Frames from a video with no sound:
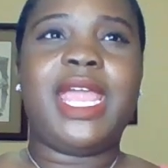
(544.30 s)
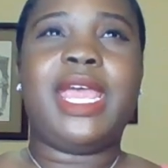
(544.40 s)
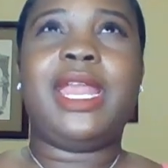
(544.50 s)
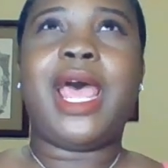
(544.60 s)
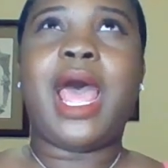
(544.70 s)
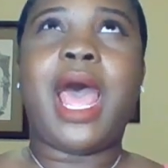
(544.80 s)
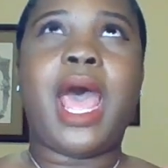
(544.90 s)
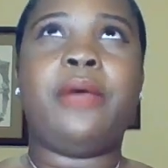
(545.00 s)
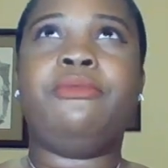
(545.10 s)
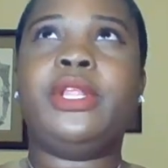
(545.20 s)
And
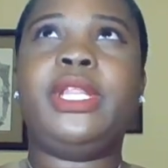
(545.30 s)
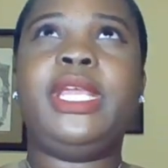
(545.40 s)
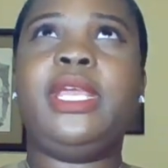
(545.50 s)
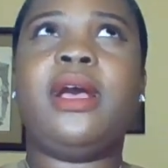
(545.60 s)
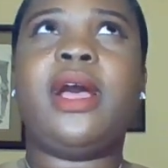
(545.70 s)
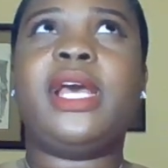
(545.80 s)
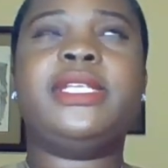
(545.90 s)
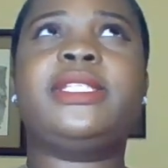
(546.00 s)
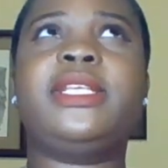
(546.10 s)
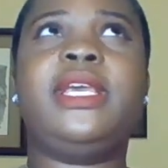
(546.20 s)
I really,
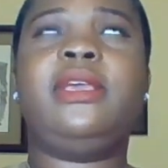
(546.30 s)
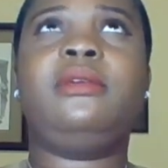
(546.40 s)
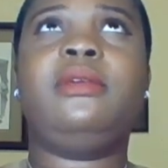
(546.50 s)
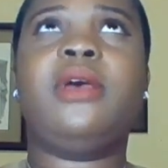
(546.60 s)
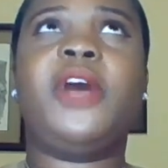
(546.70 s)
honestly,